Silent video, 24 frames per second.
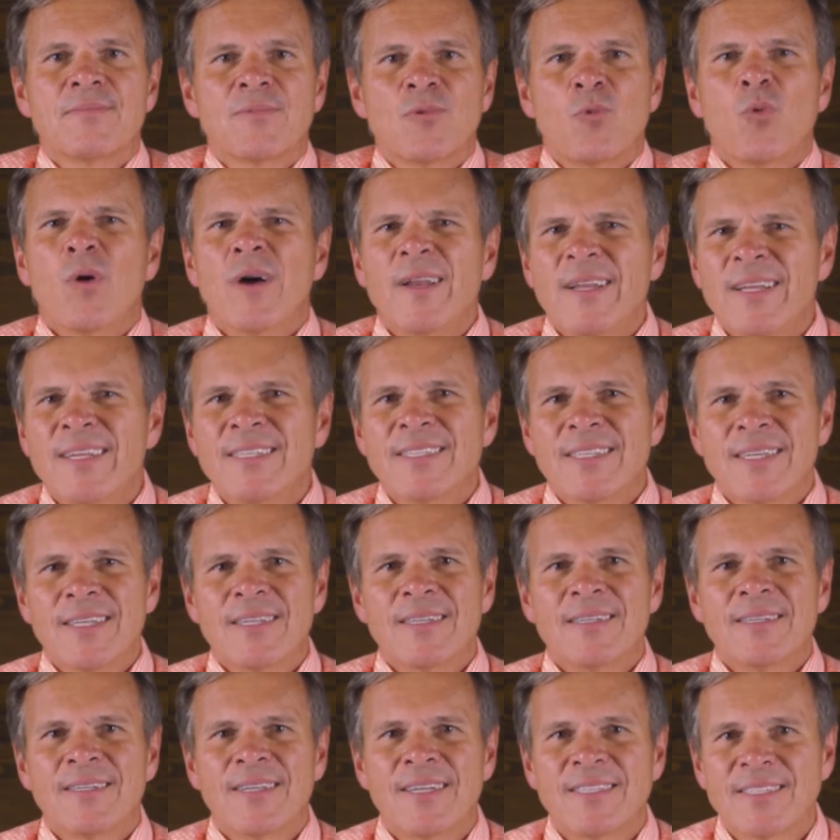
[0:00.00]
What is it?
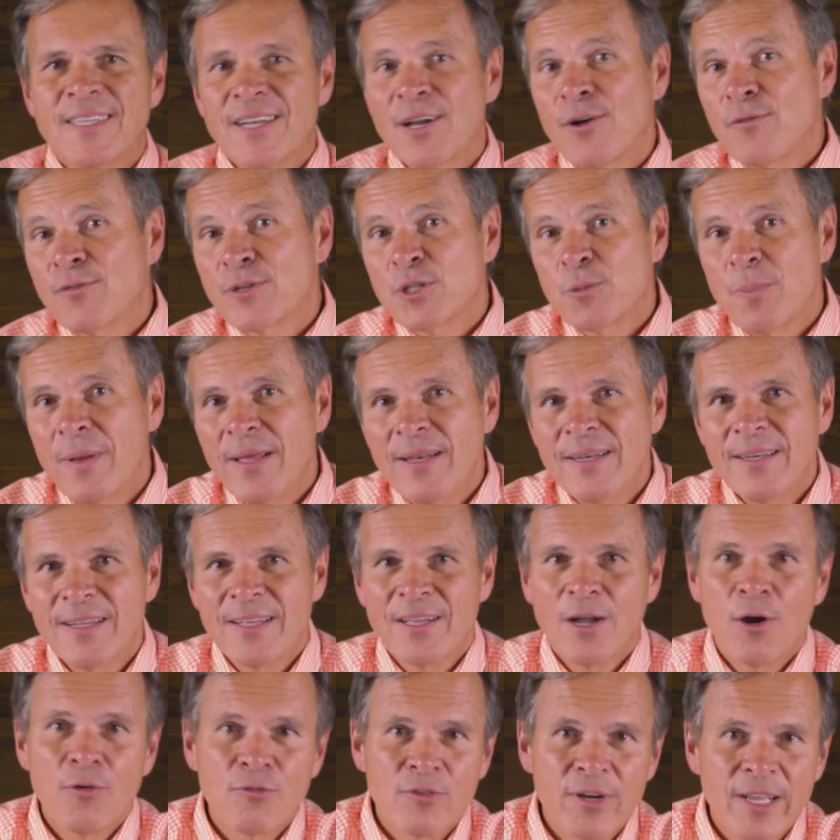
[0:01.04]
Is it
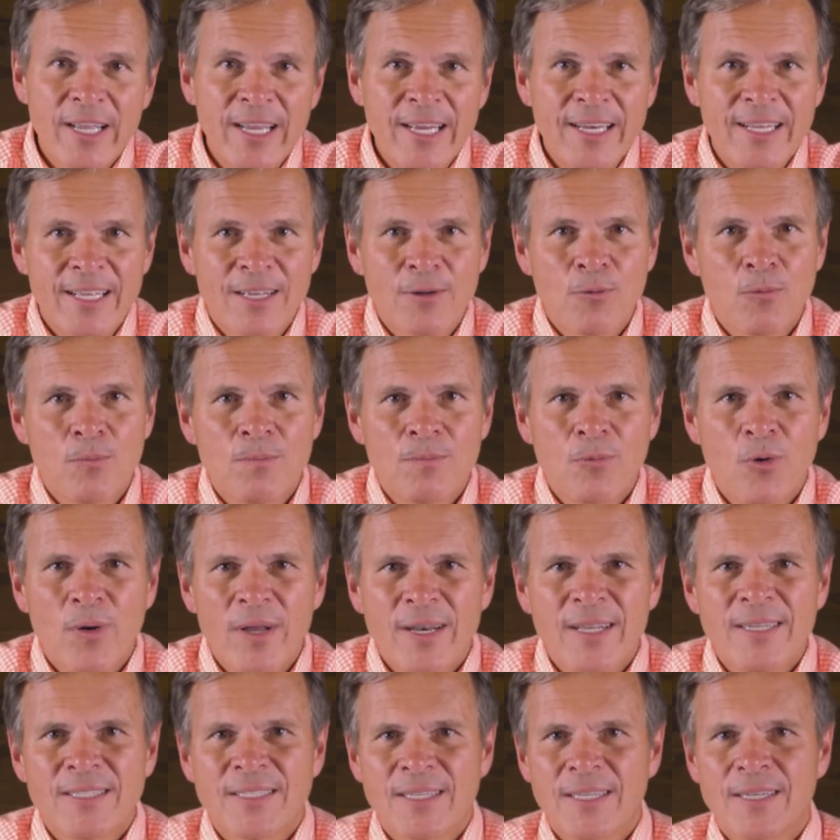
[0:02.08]
overspending, overeating?
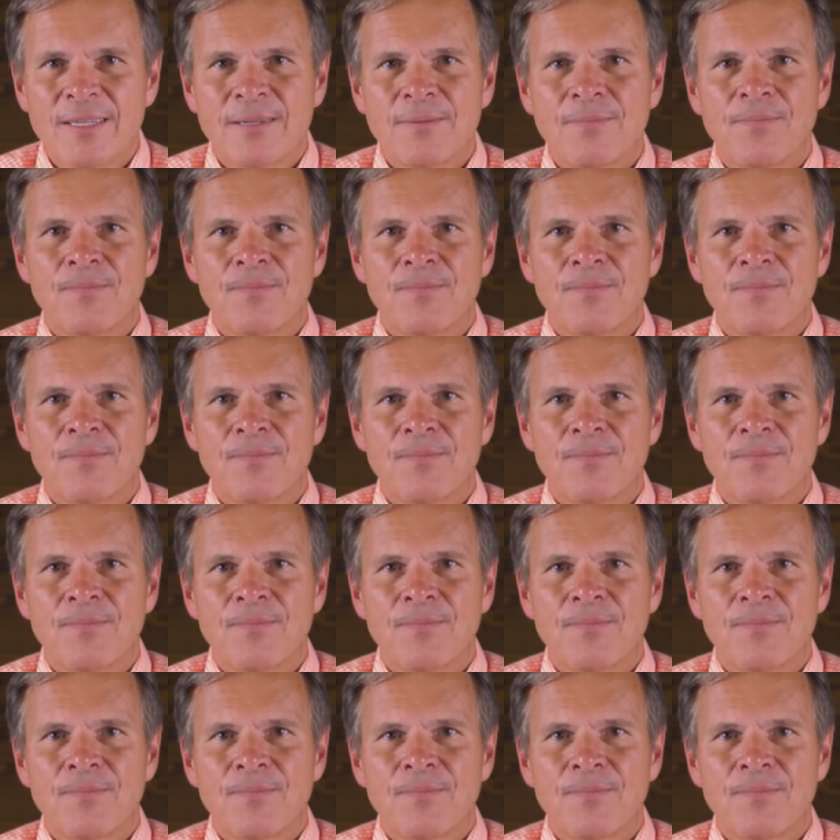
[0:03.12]
What is it?